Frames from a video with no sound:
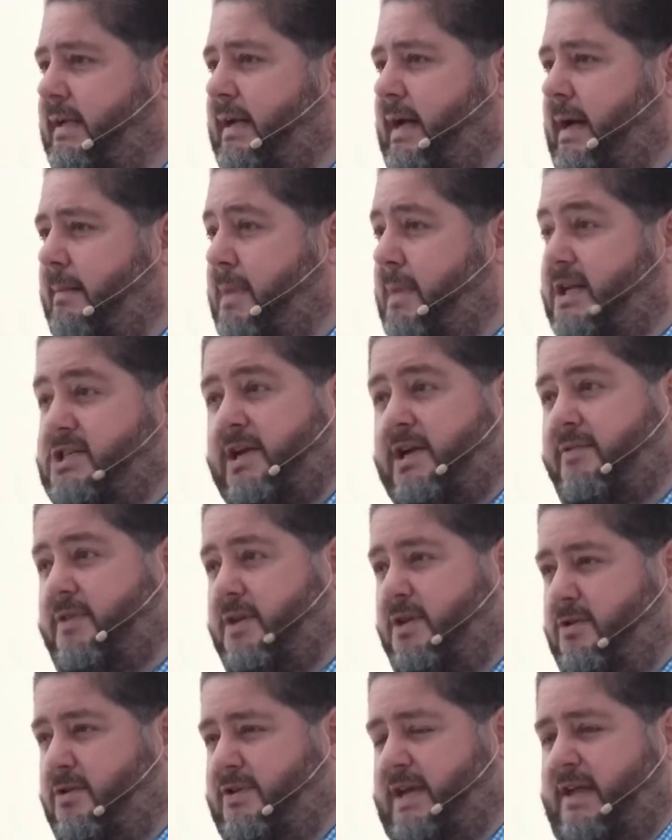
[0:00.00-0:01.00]
Much of the
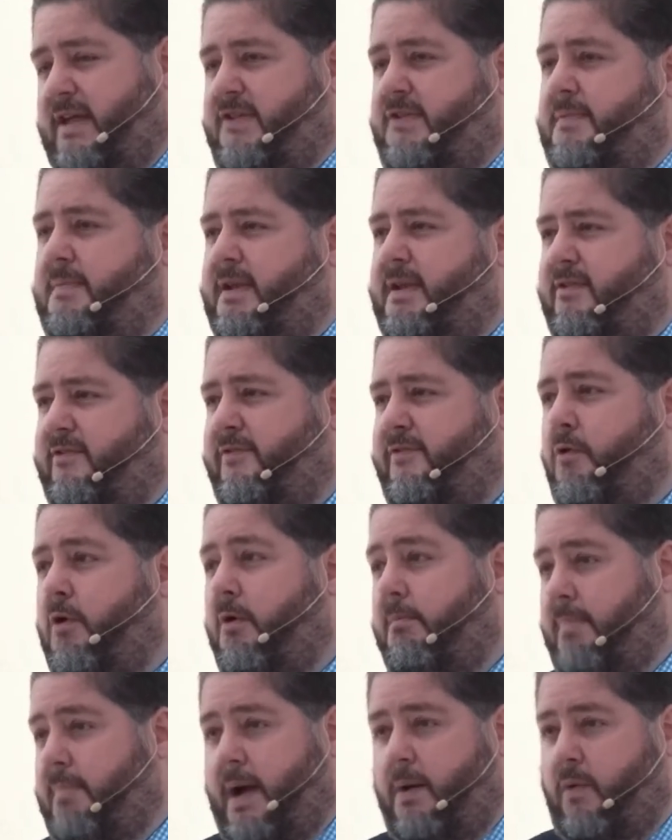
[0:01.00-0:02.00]
New Testament is
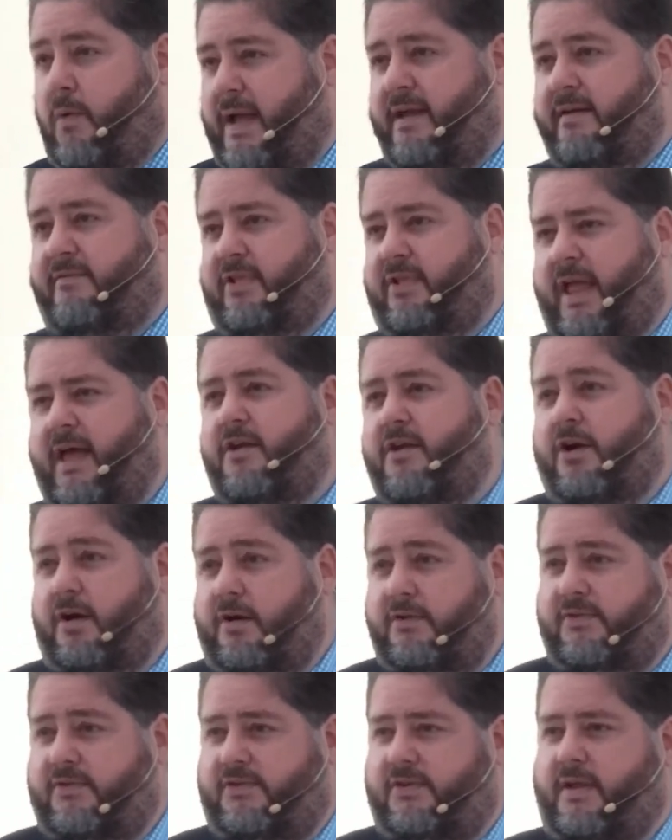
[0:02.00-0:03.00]
formed by way of
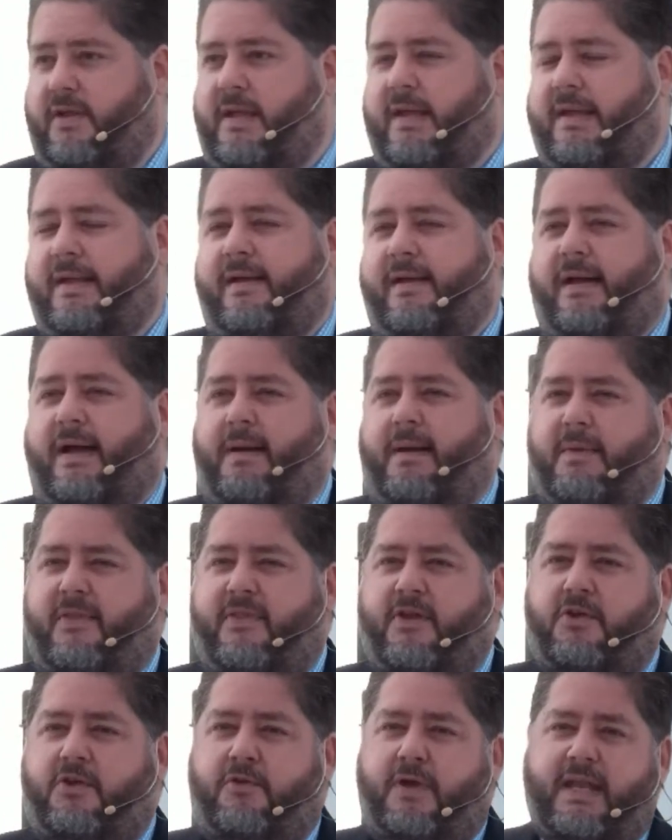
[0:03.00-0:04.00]
letters. And
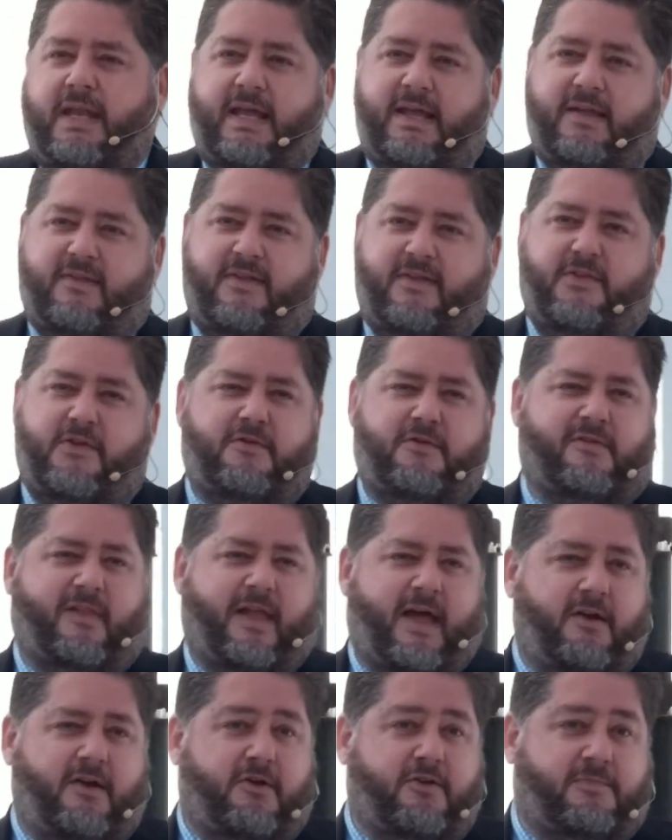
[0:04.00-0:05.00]
the greetings in those
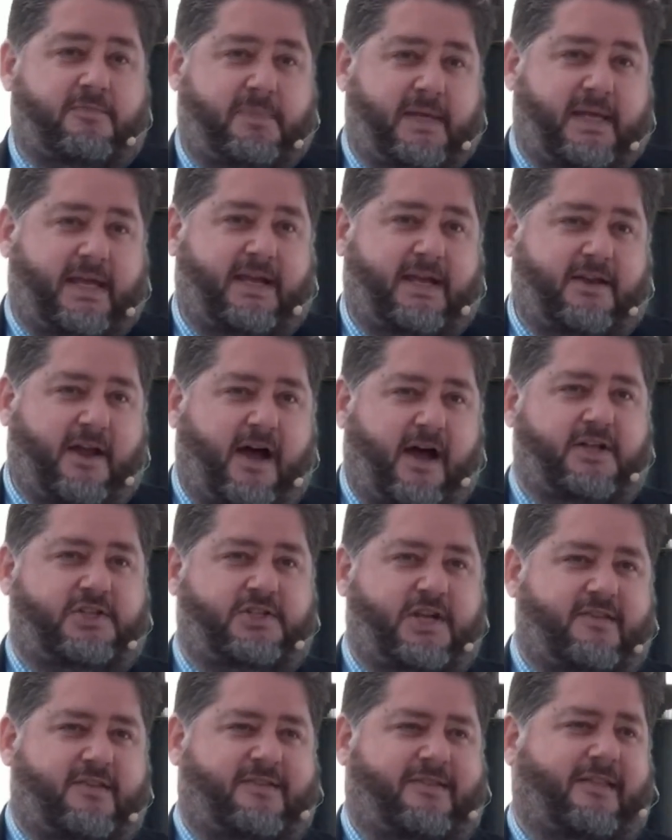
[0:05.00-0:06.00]
letters being not
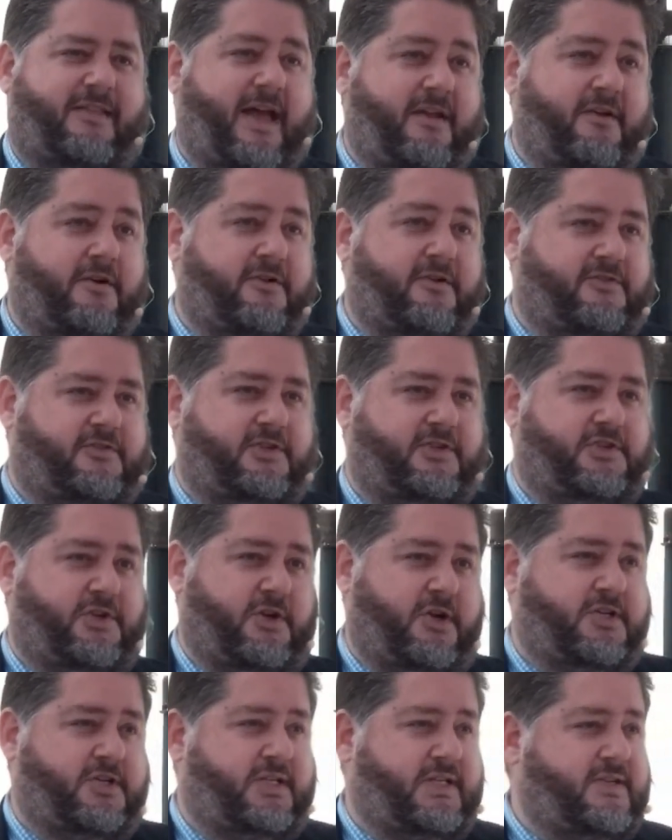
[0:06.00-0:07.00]
just letters to
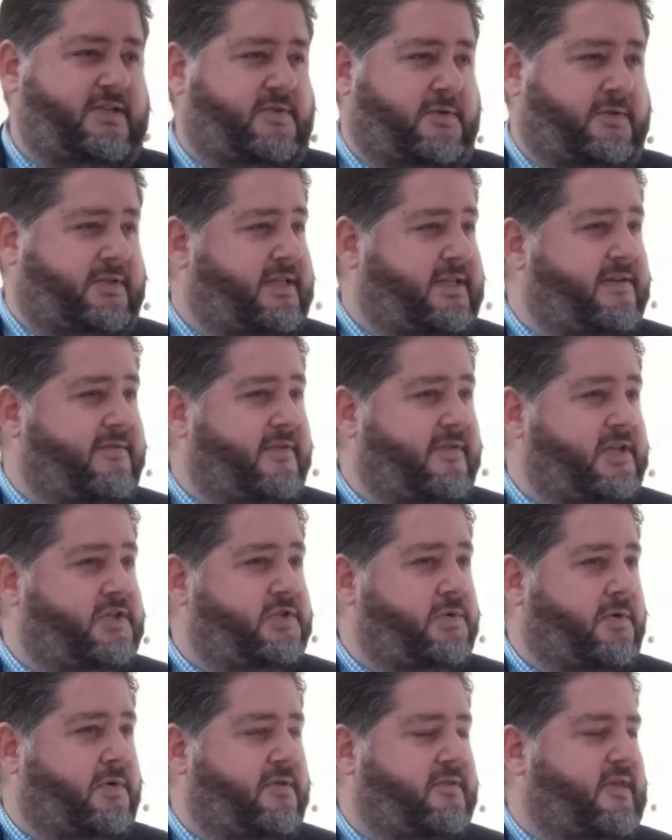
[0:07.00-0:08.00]
churches or to
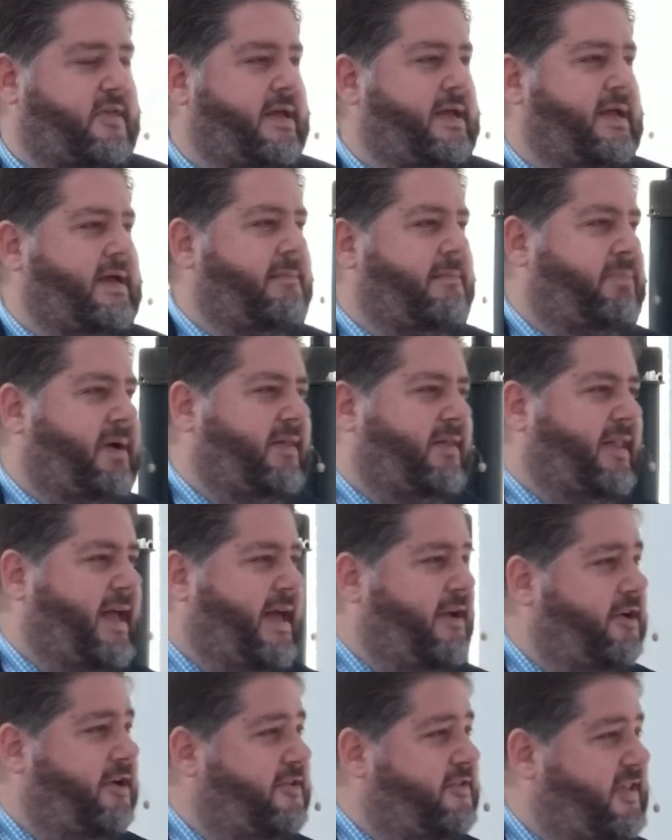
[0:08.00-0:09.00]
individuals, but
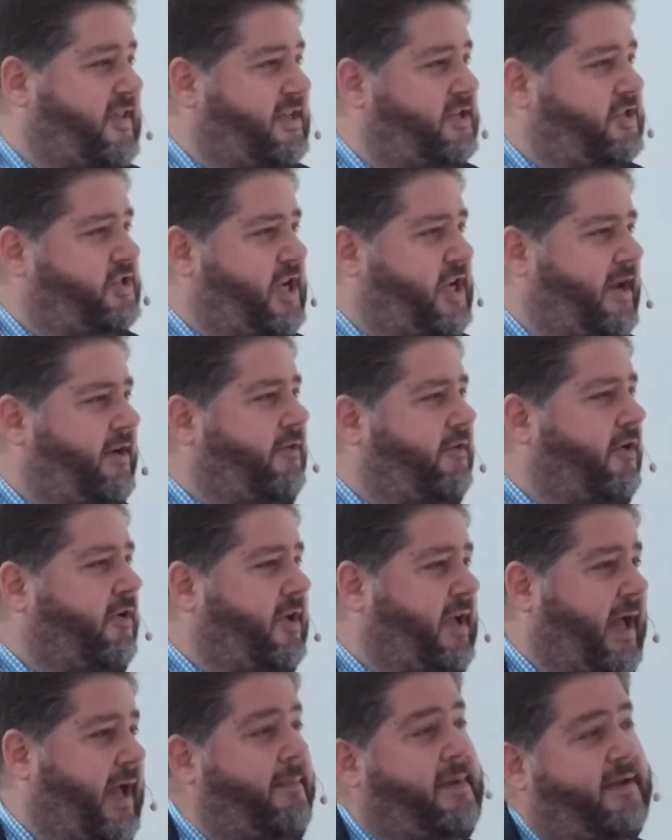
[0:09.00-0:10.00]
letters in general
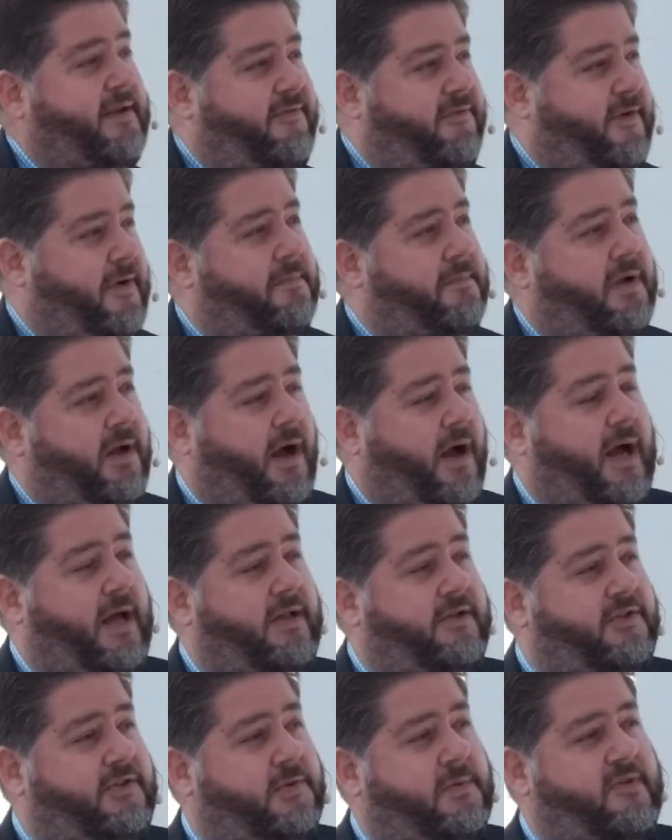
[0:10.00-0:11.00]
coming from
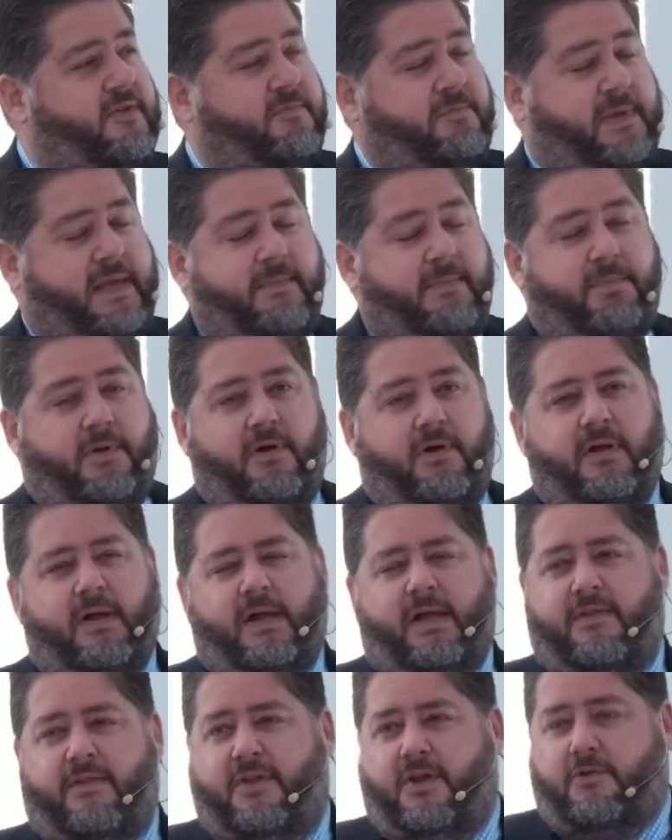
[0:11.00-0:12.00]
God to his people,
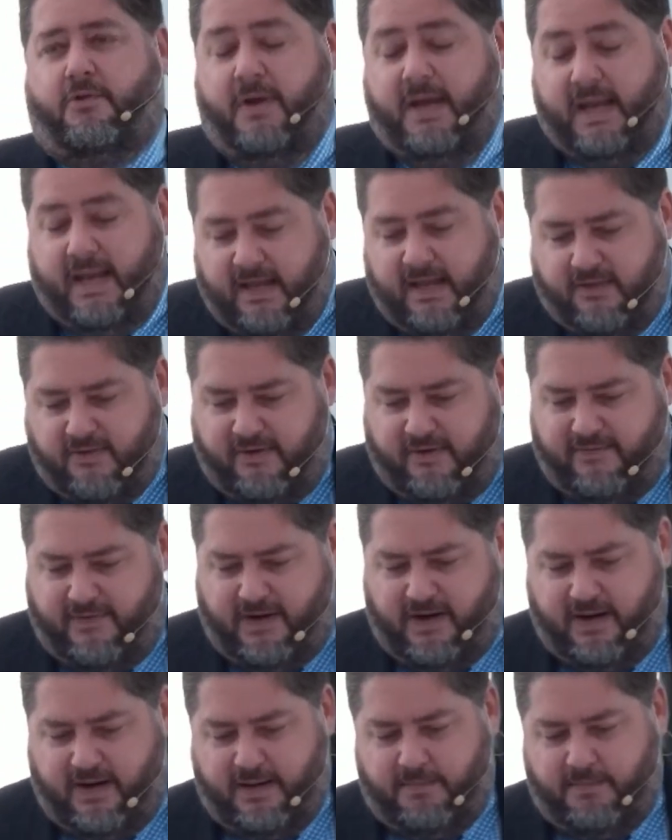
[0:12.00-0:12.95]
the greetings are very